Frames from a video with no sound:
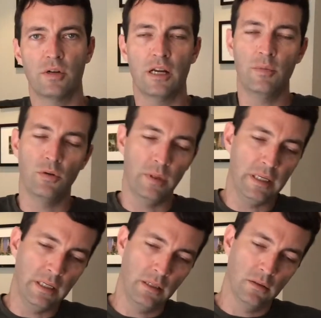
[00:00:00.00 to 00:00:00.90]
I'd be
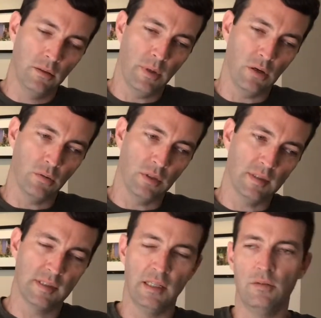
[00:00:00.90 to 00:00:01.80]
reading about real estate,